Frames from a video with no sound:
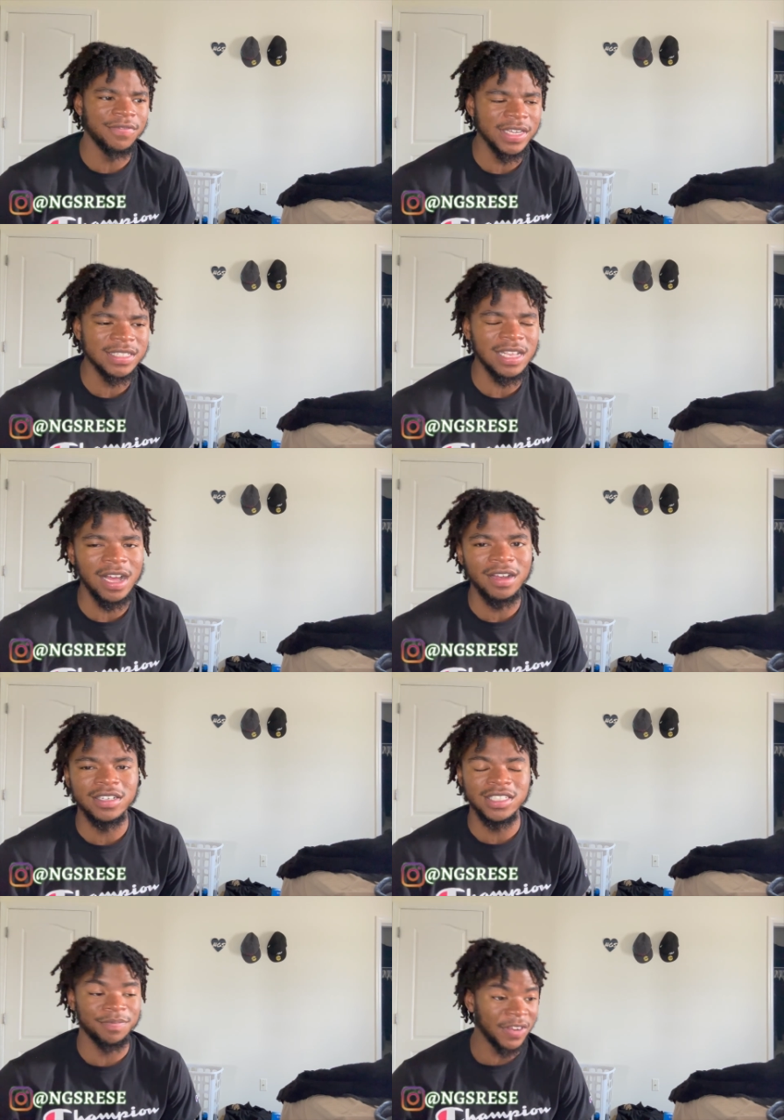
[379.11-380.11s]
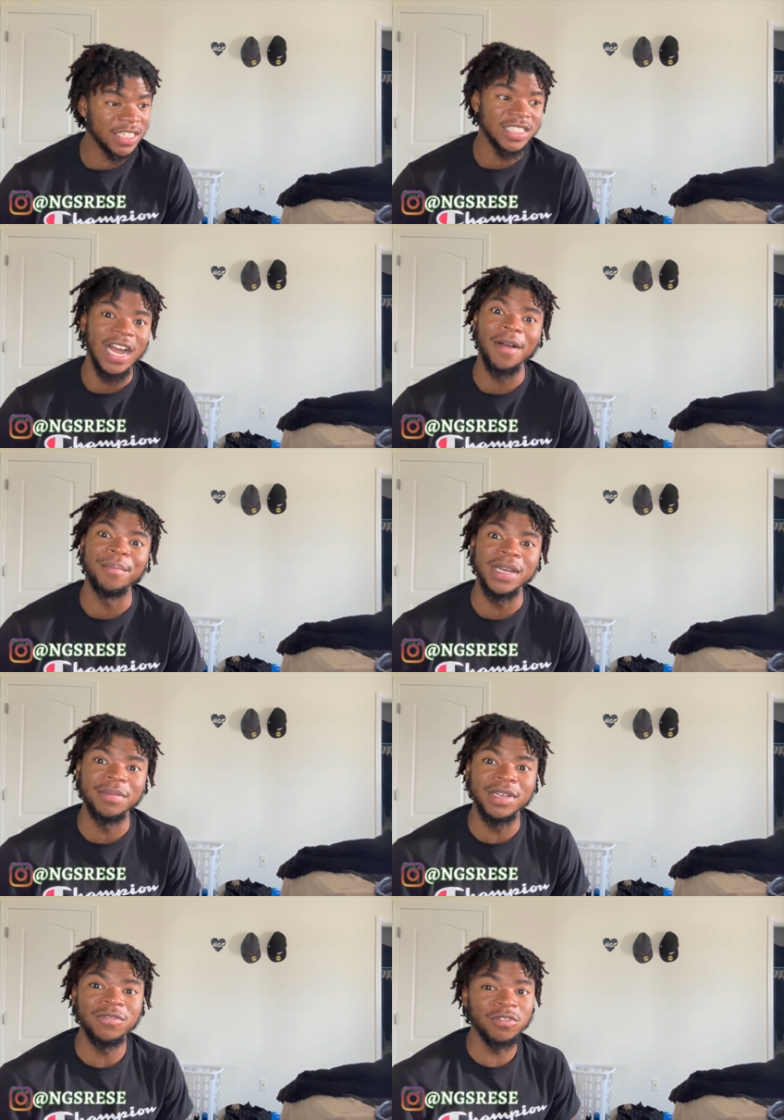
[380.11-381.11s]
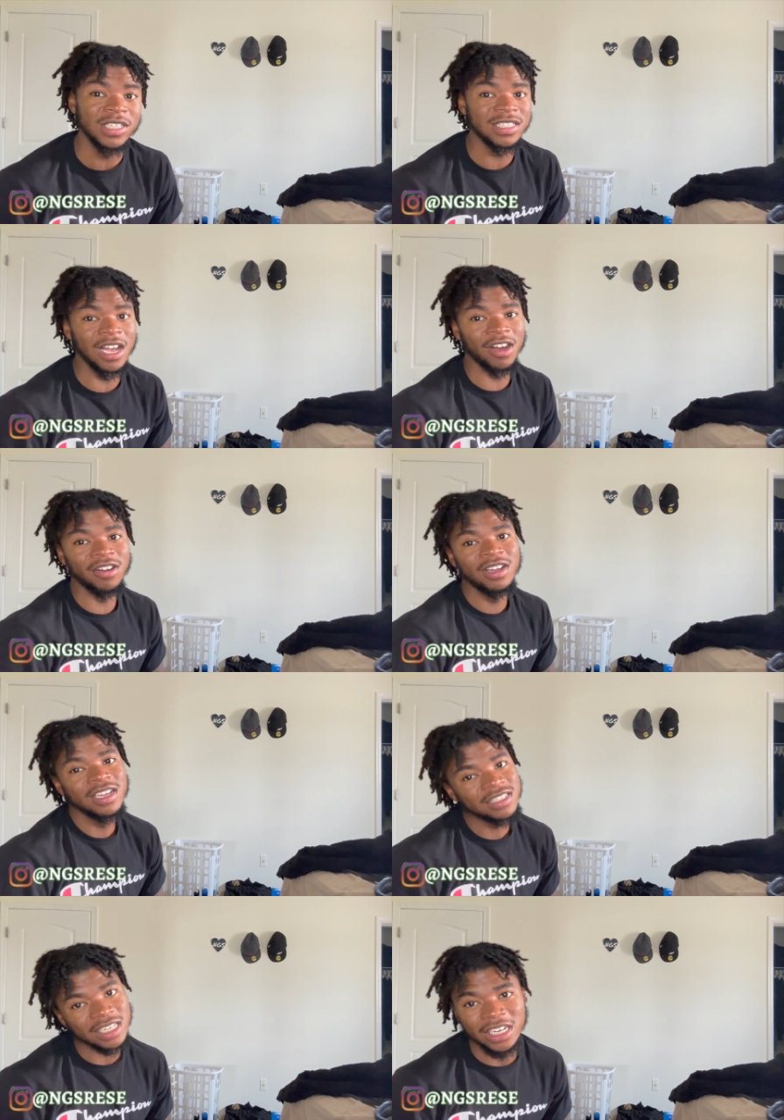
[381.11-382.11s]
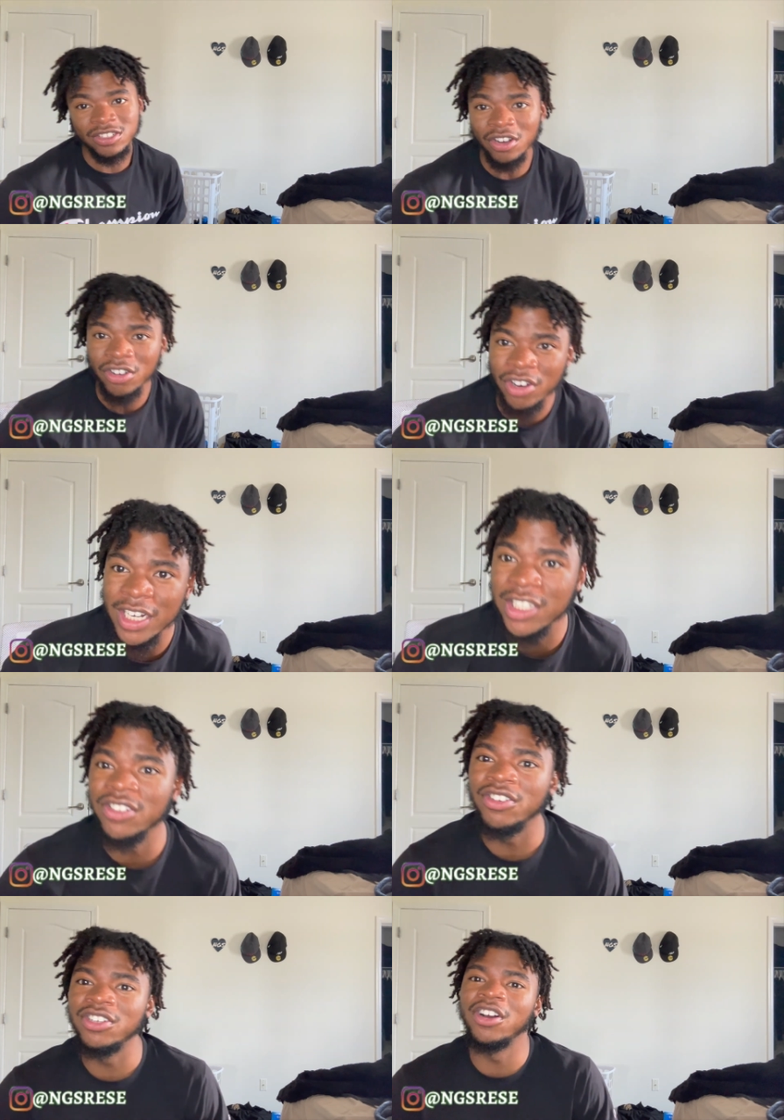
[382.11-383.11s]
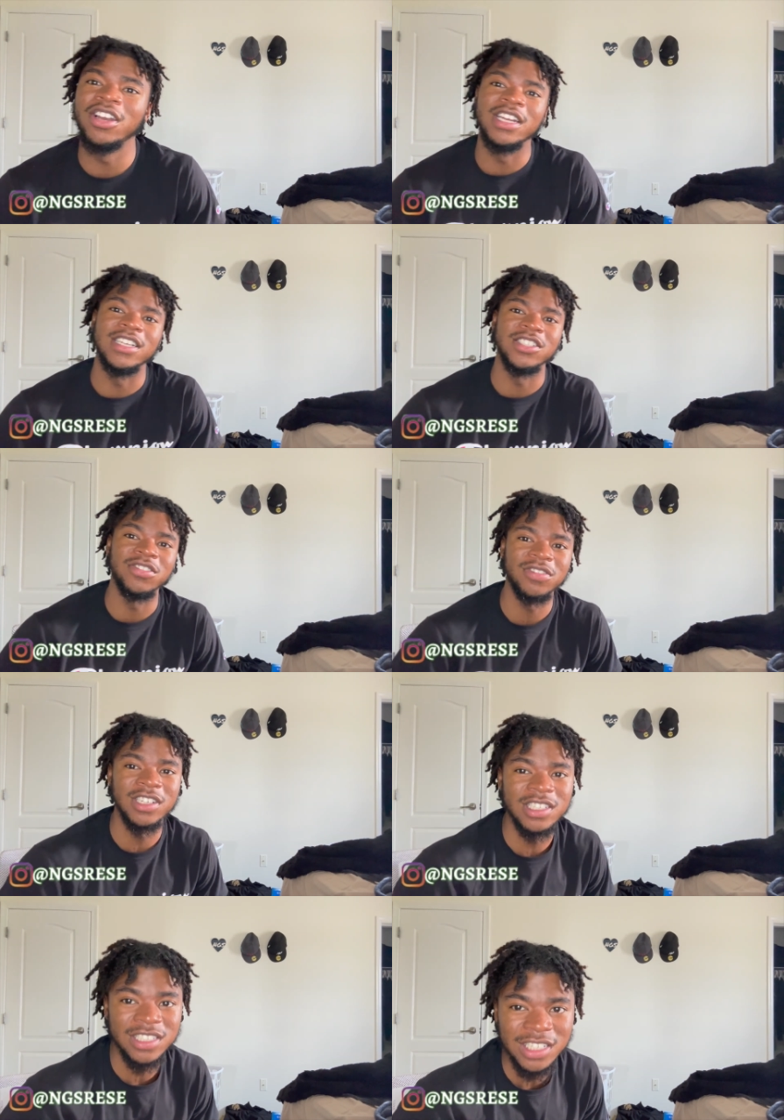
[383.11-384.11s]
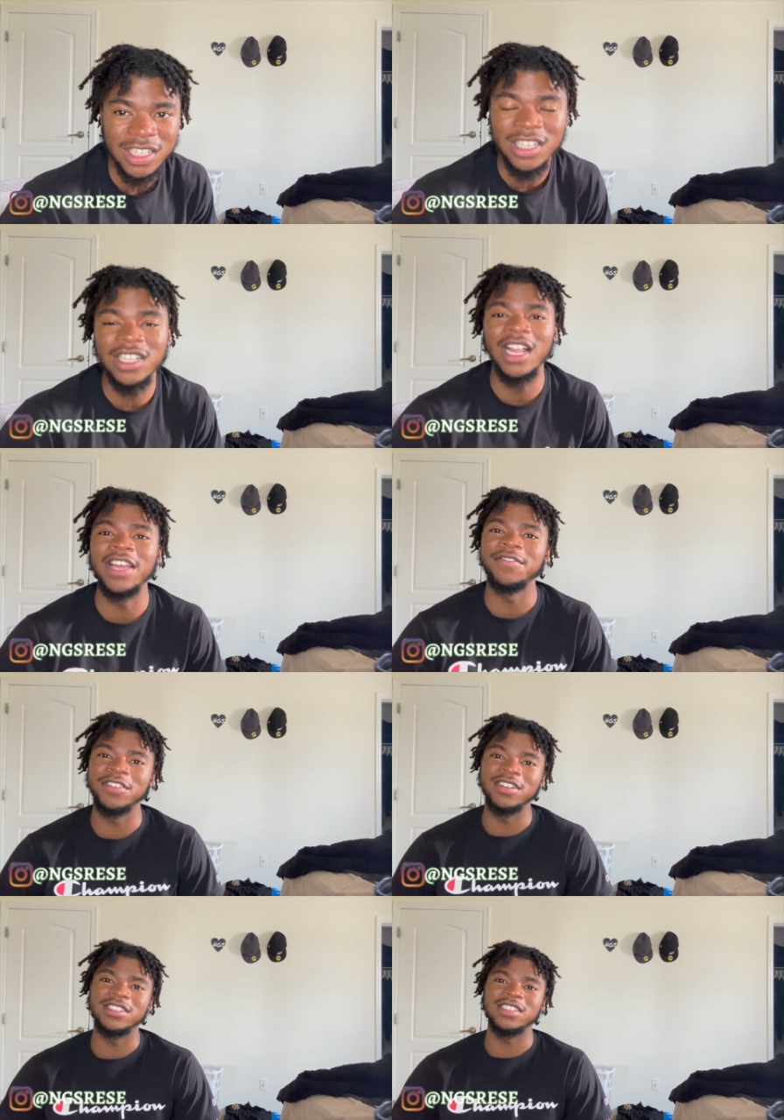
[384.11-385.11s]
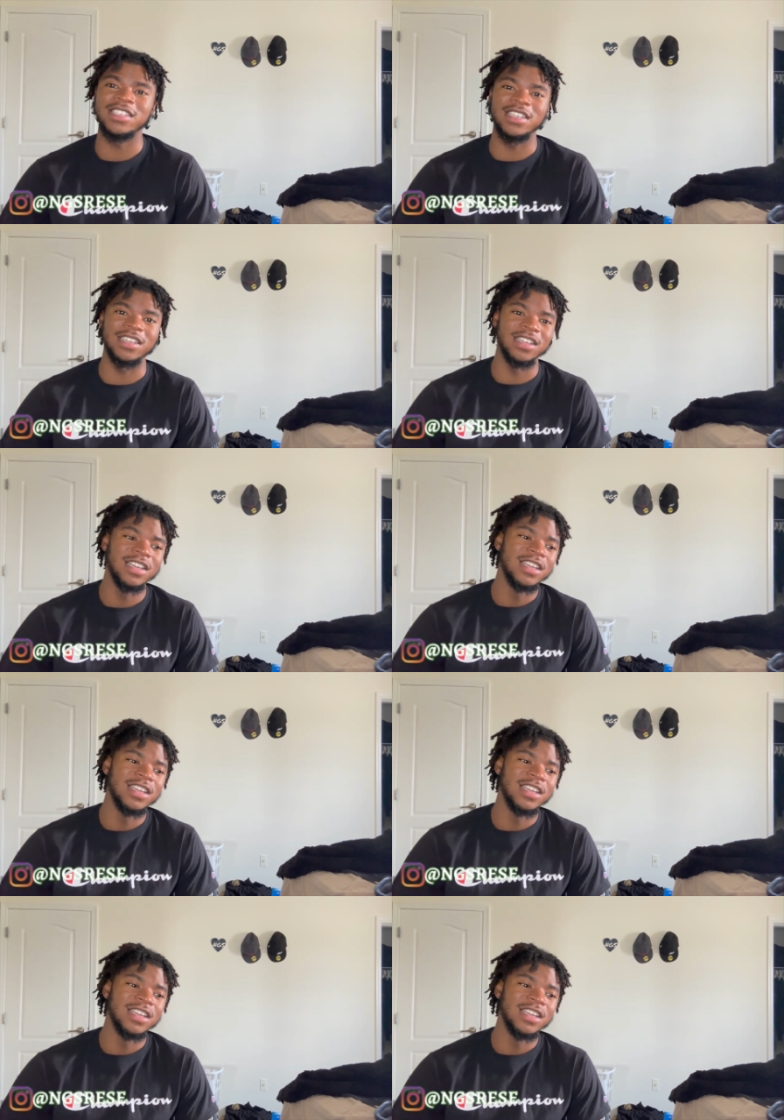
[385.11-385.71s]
face top, face shot, many men freestyle. Tjay talking crazy on y'all niggas, you feel what I'm saying? Like, you feel what I'm saying?